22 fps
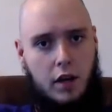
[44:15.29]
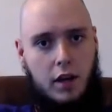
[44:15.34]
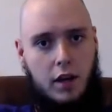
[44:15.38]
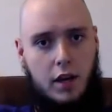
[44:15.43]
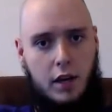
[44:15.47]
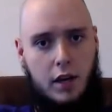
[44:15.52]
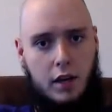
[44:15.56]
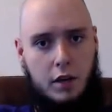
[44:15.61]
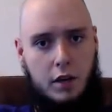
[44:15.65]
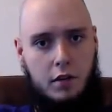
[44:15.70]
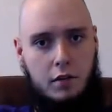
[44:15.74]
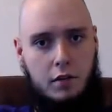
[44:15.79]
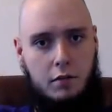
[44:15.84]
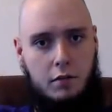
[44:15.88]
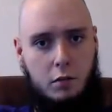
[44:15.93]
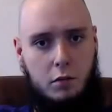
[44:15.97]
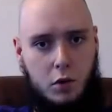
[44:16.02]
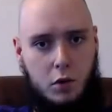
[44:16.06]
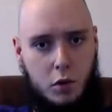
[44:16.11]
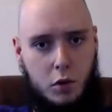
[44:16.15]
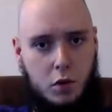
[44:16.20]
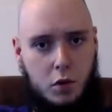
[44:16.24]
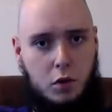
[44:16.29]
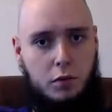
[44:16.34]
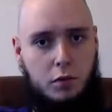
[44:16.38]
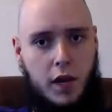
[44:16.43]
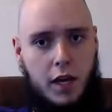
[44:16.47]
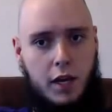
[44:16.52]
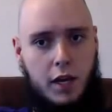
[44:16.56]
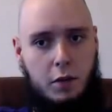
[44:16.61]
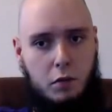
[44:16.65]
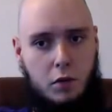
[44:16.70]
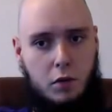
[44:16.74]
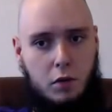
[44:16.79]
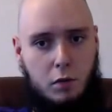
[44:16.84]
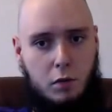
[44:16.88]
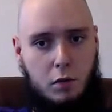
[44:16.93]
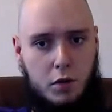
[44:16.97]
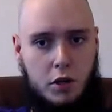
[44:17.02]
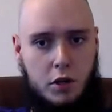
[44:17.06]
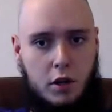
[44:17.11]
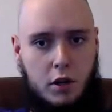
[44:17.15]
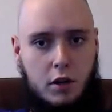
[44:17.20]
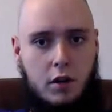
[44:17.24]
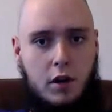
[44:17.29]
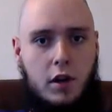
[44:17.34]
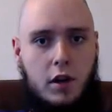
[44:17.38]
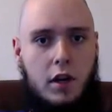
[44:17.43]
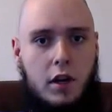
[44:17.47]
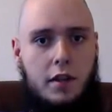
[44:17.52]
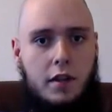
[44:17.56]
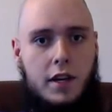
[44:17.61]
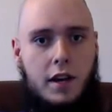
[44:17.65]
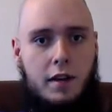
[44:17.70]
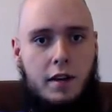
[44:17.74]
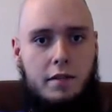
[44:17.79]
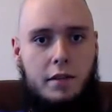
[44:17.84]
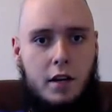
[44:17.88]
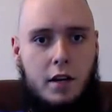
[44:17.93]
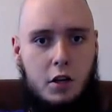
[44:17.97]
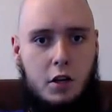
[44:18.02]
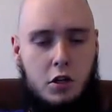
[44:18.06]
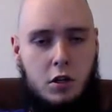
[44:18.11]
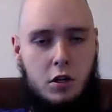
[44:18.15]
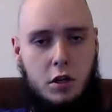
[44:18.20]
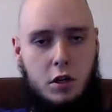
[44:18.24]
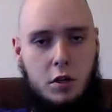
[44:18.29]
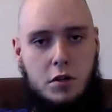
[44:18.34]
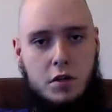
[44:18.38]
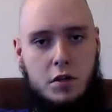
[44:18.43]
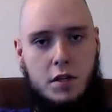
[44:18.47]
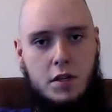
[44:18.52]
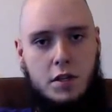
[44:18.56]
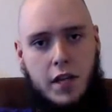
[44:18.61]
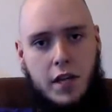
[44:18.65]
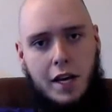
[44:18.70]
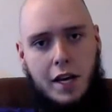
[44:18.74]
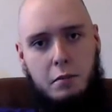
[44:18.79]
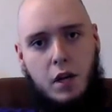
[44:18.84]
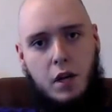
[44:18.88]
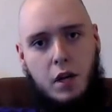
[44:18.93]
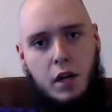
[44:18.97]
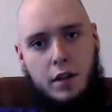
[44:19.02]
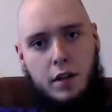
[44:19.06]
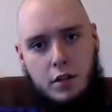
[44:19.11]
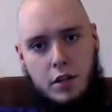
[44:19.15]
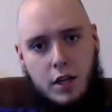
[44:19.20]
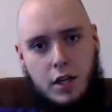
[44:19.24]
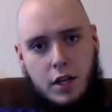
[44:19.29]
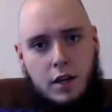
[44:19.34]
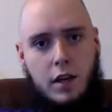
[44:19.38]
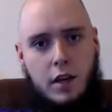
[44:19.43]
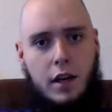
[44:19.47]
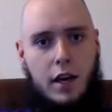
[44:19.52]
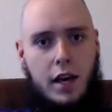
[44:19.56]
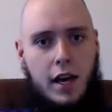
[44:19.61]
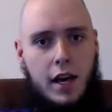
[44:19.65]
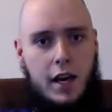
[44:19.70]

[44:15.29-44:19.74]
in Google, and it will return the definition, uses, etymology,